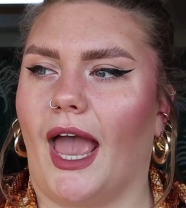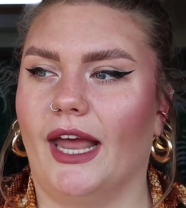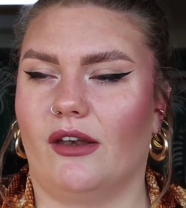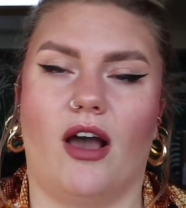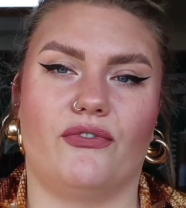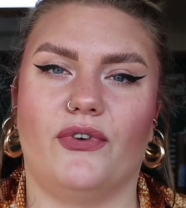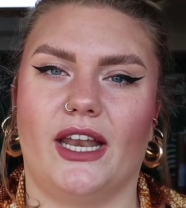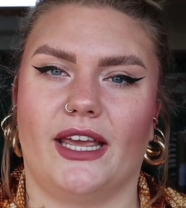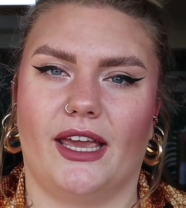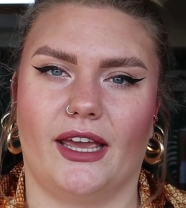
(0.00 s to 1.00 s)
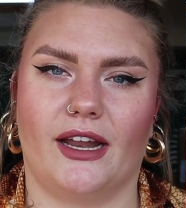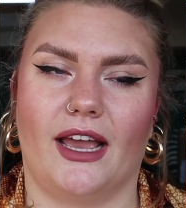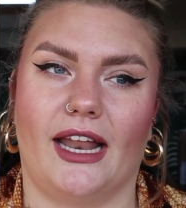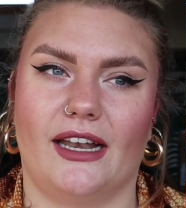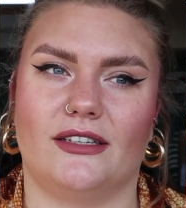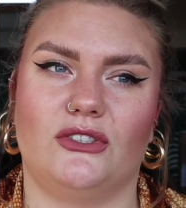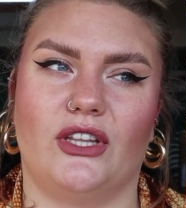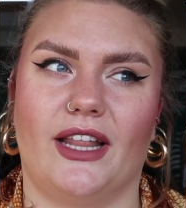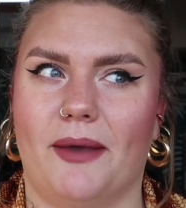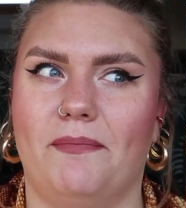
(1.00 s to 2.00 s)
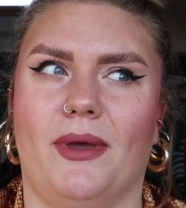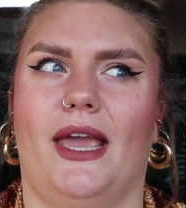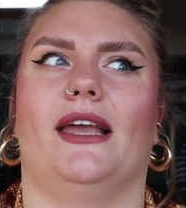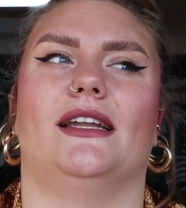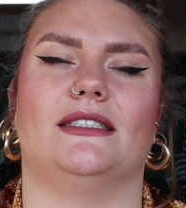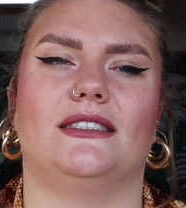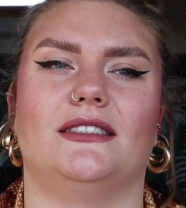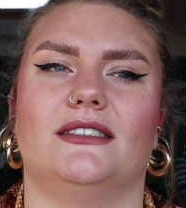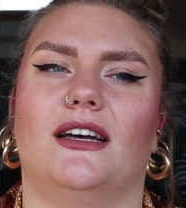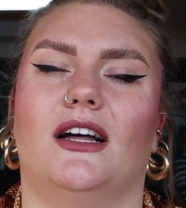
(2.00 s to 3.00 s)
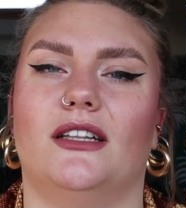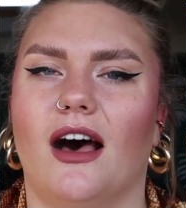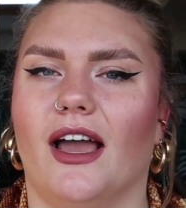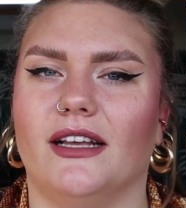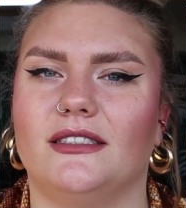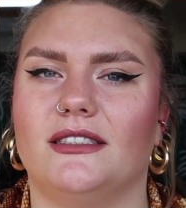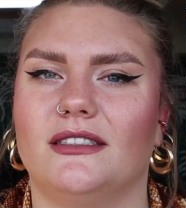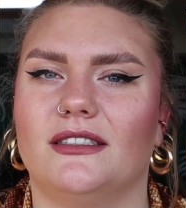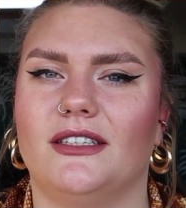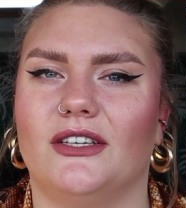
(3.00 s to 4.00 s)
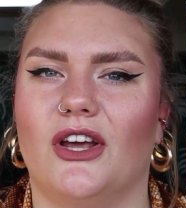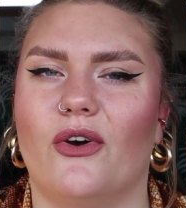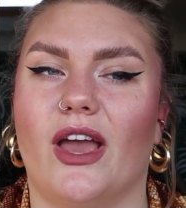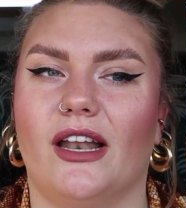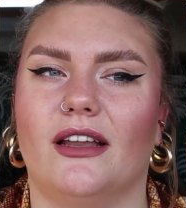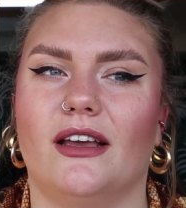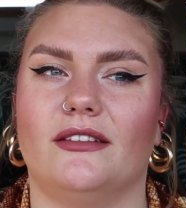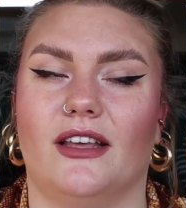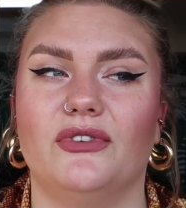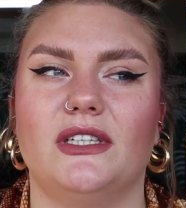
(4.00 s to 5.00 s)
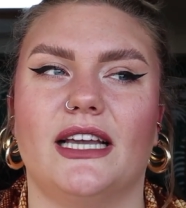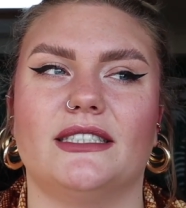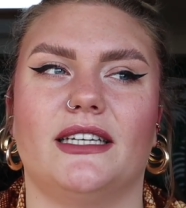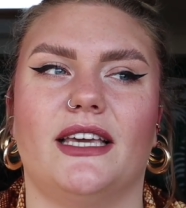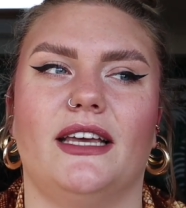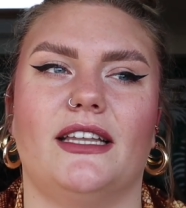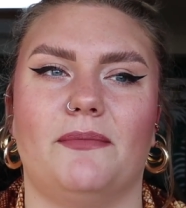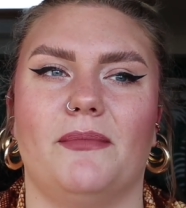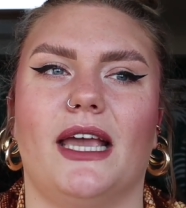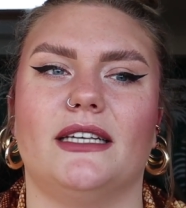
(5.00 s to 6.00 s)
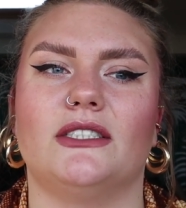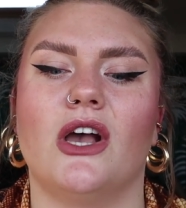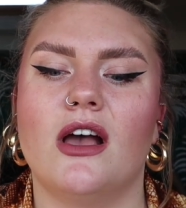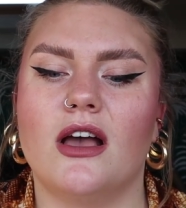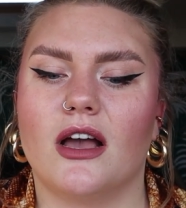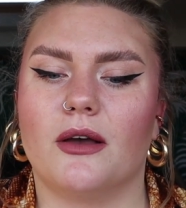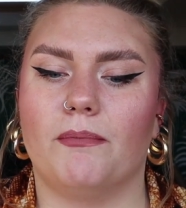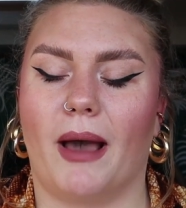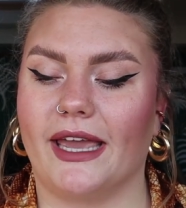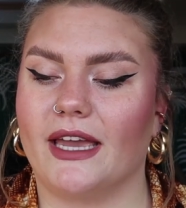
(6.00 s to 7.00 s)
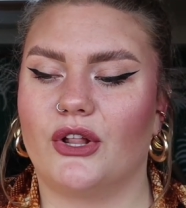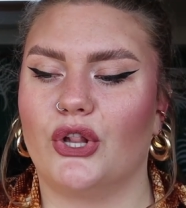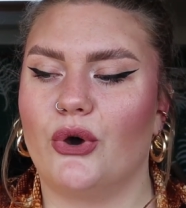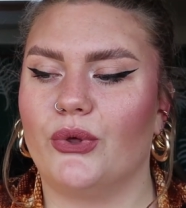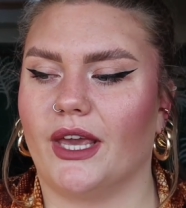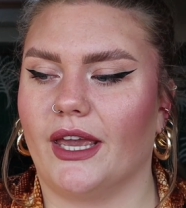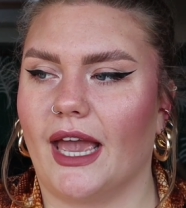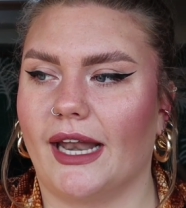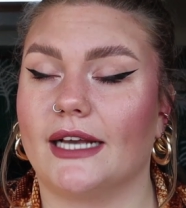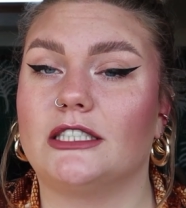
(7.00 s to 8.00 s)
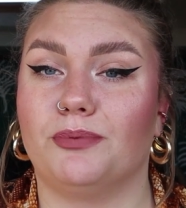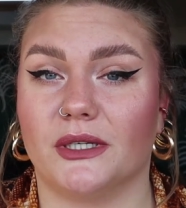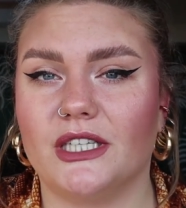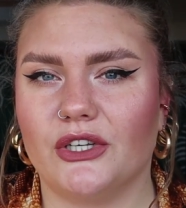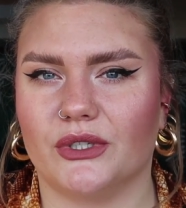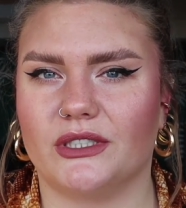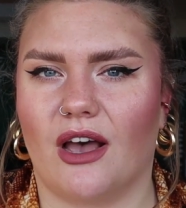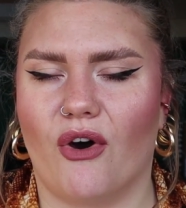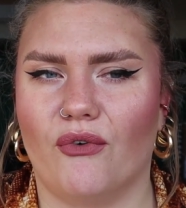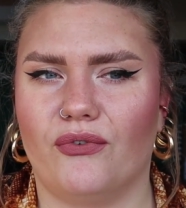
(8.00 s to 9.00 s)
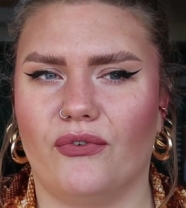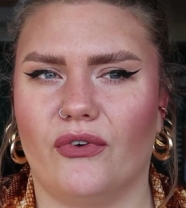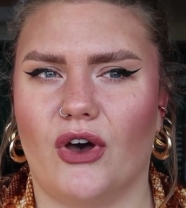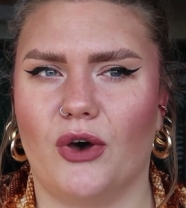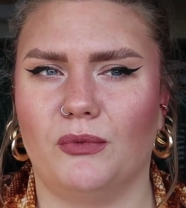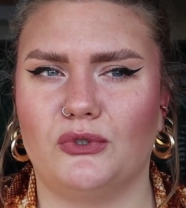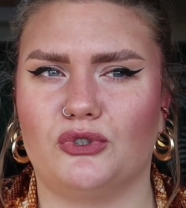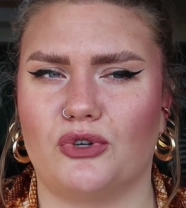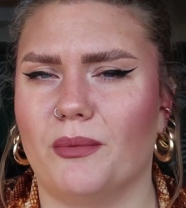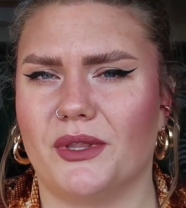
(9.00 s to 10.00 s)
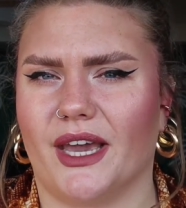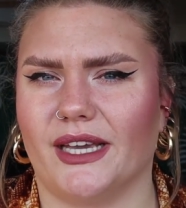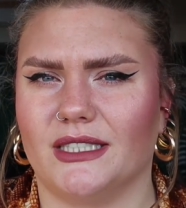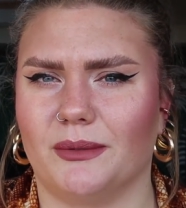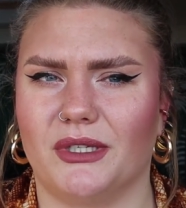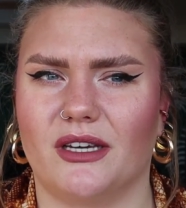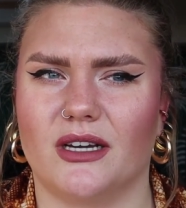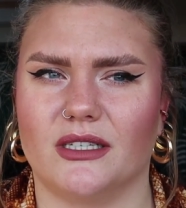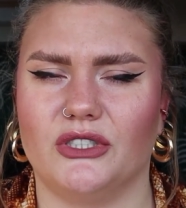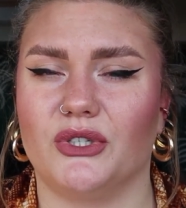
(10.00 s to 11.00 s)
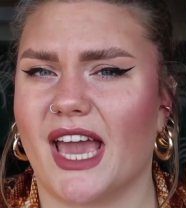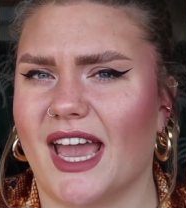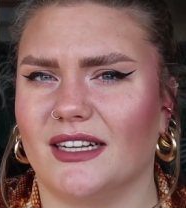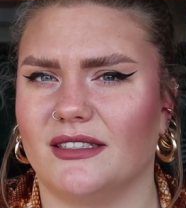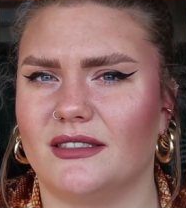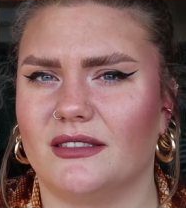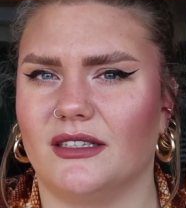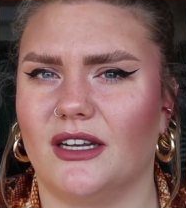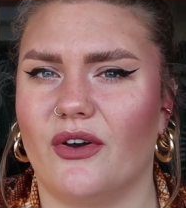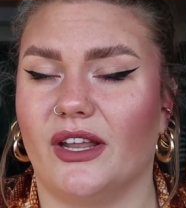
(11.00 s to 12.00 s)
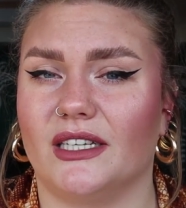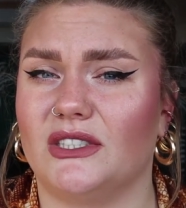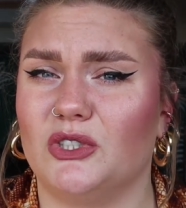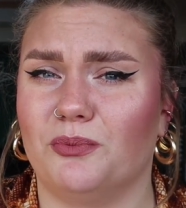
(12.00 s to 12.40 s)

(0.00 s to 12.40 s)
and not fitting it, and that pain is a lot, you know. And definitely as a kid, that makes buying clothing and expressing yourself almost traumatizing because you can't, you know, and that's